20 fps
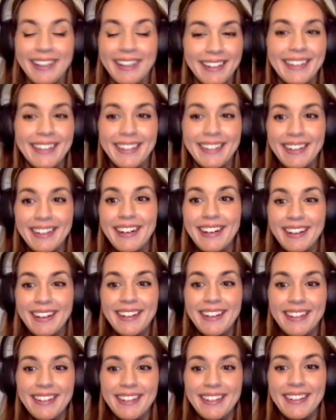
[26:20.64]

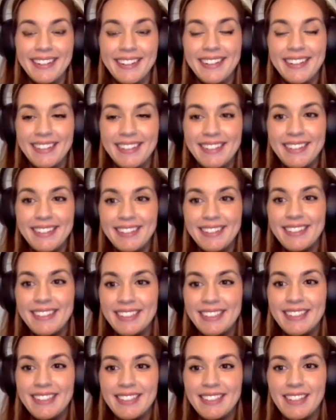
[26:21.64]

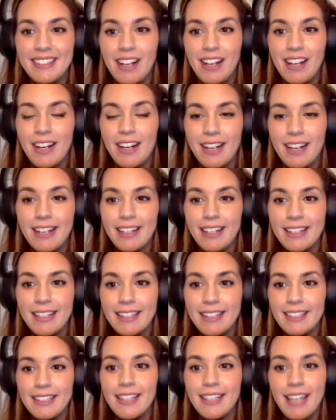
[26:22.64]

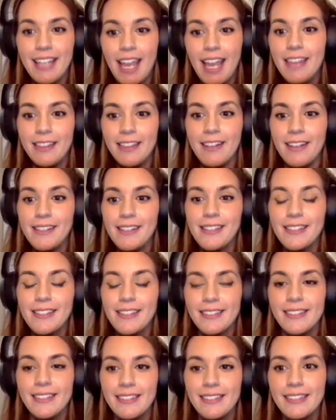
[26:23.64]

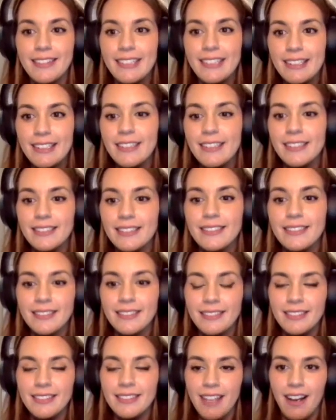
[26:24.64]

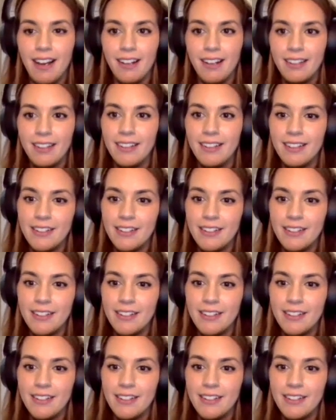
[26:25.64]
No words are spoken by the person on screen.